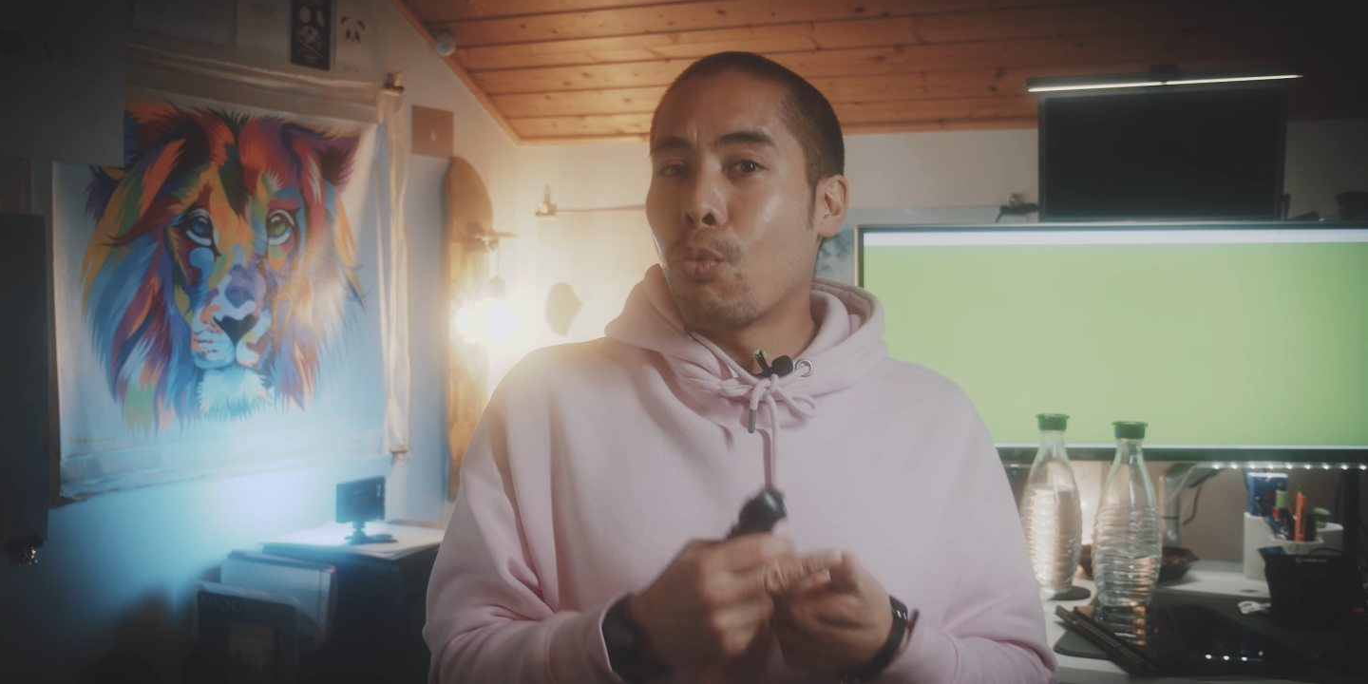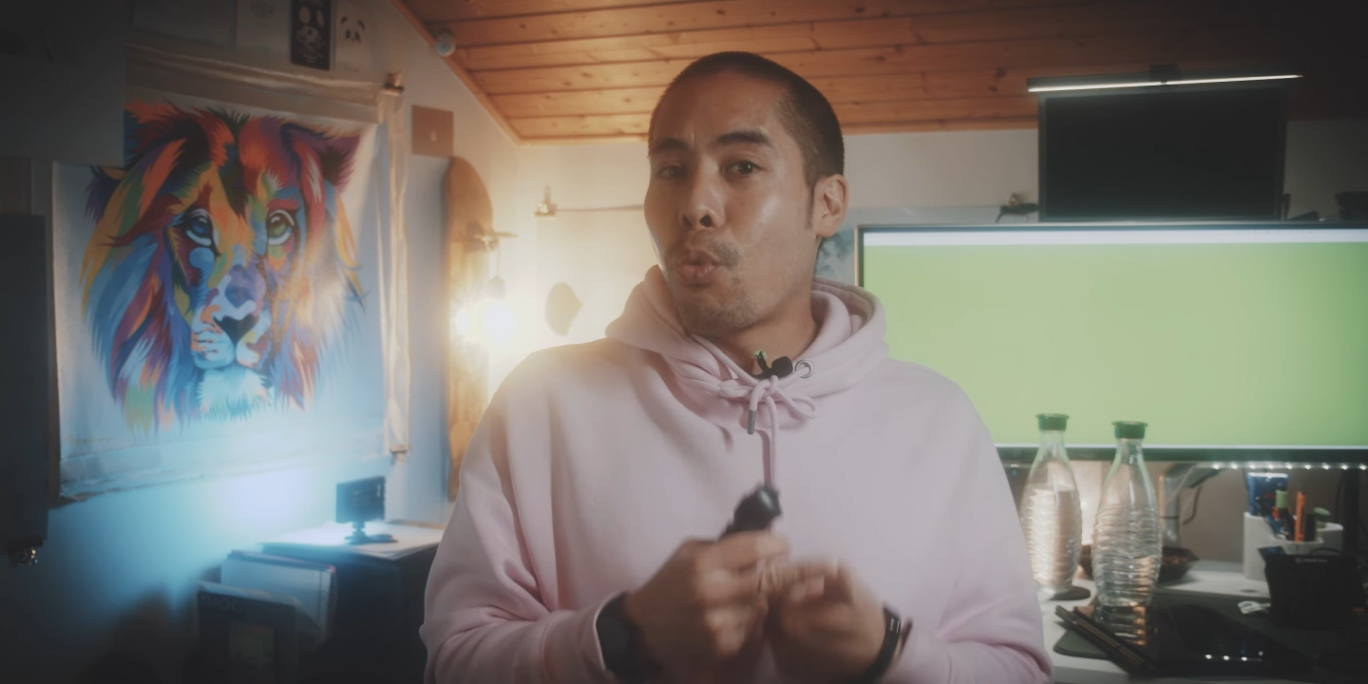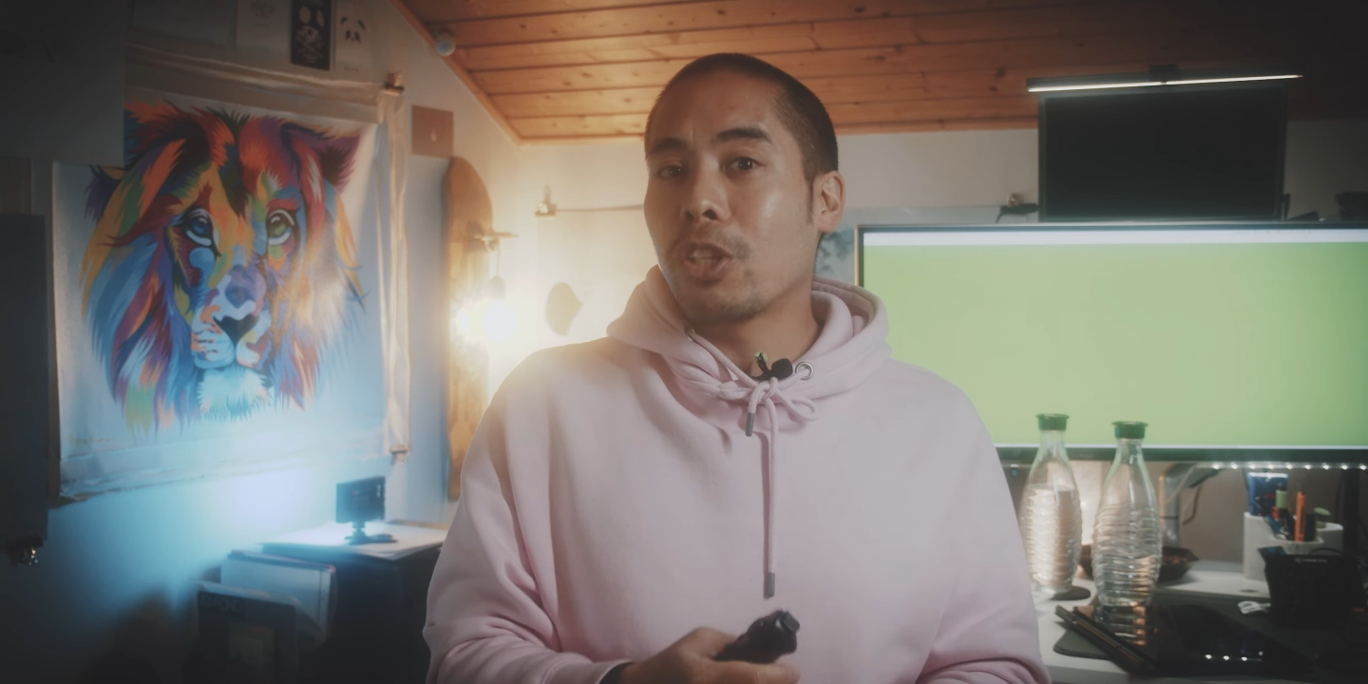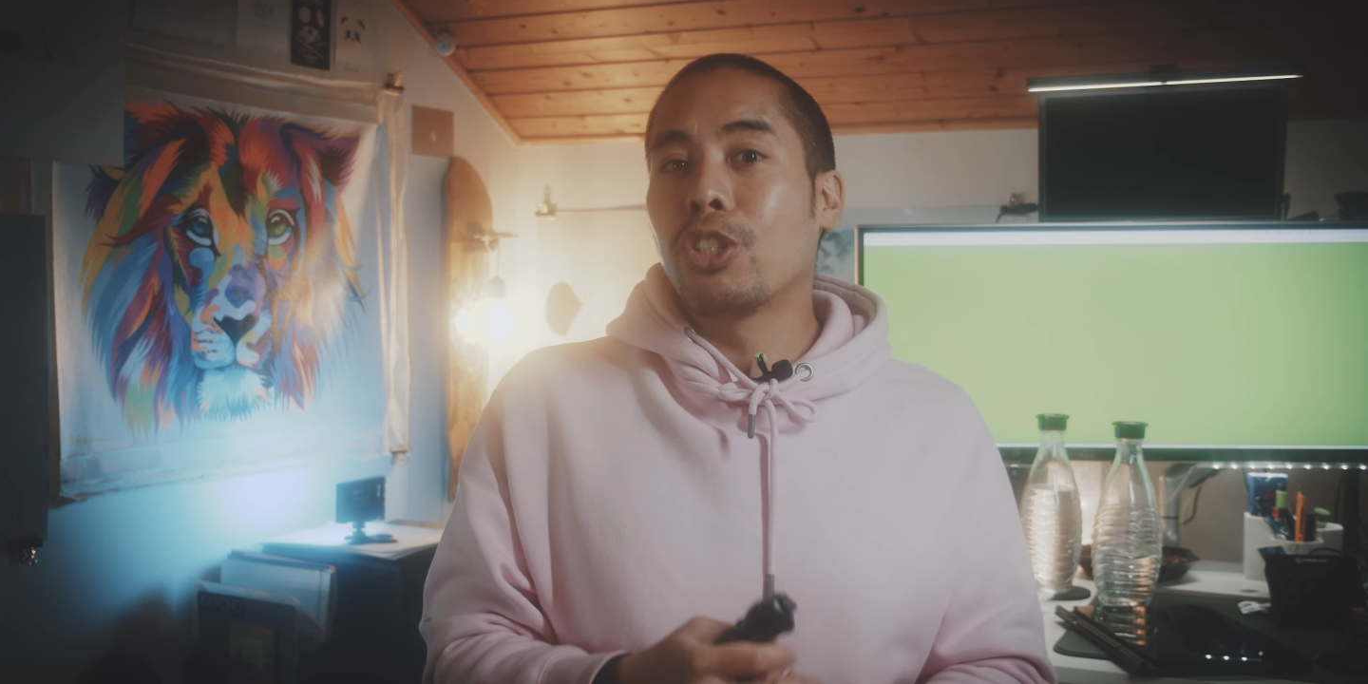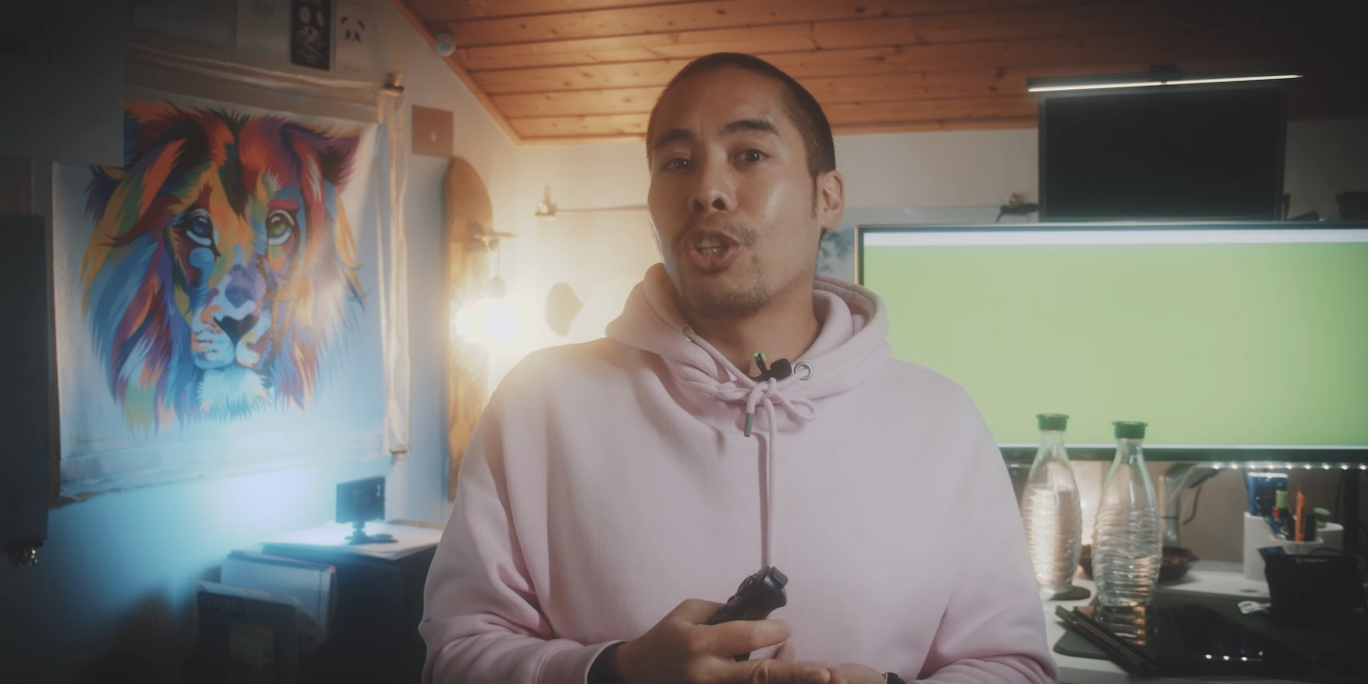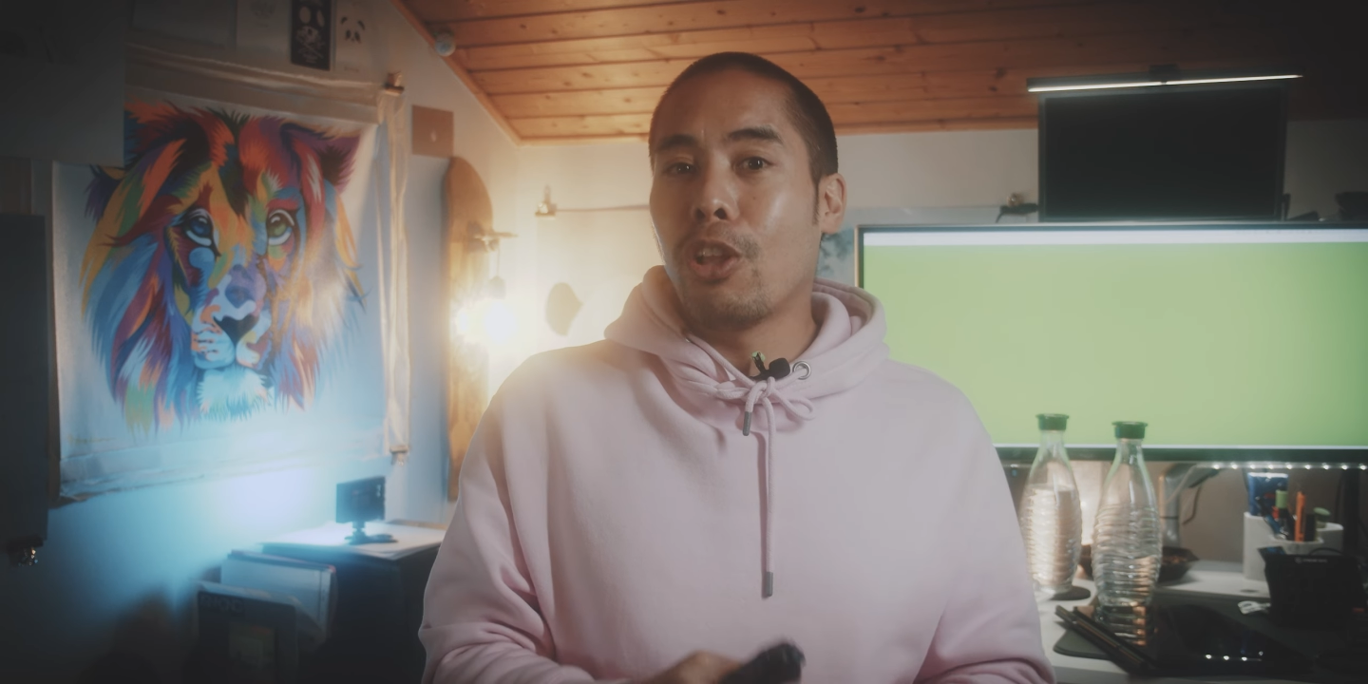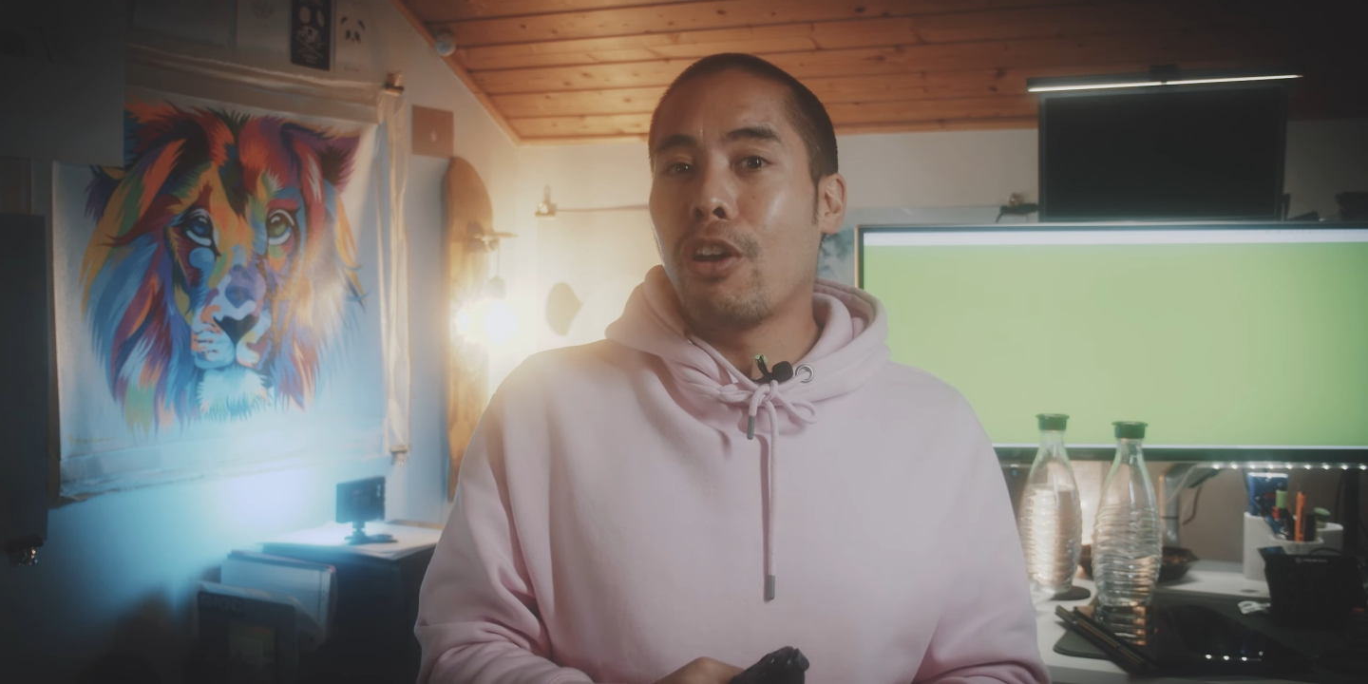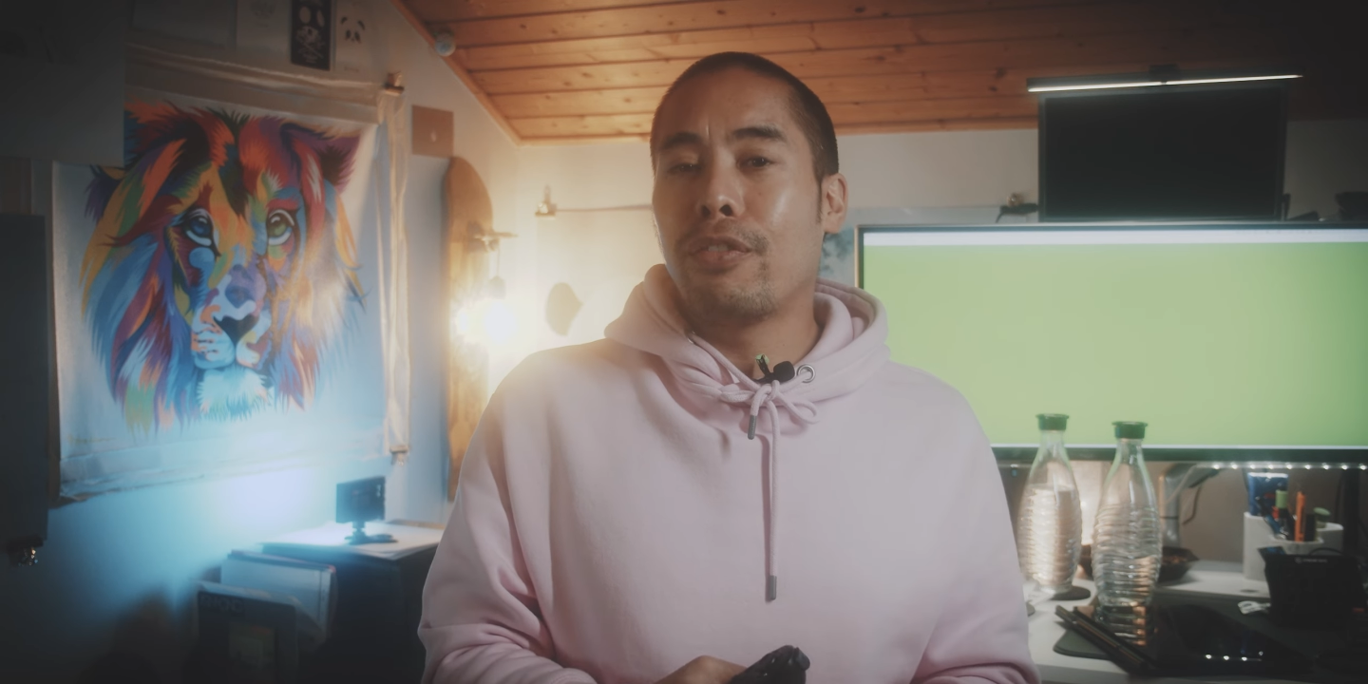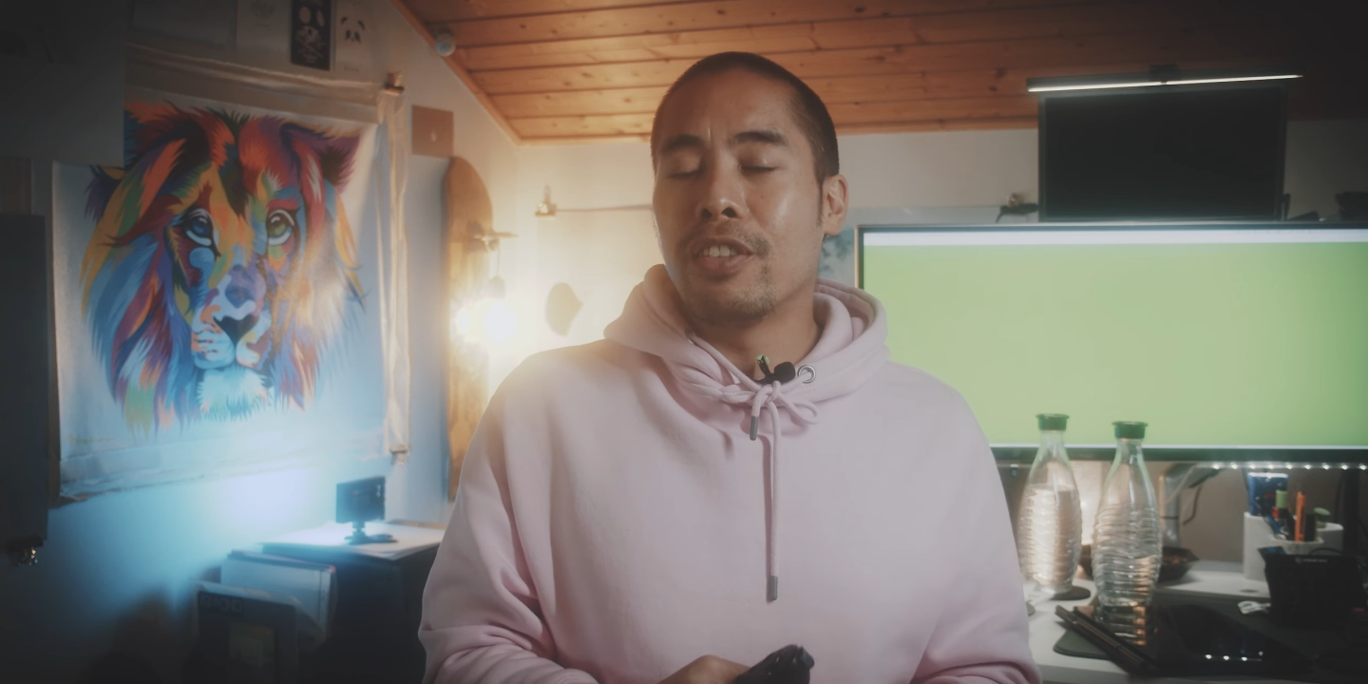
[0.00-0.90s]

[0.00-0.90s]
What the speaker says: watch Love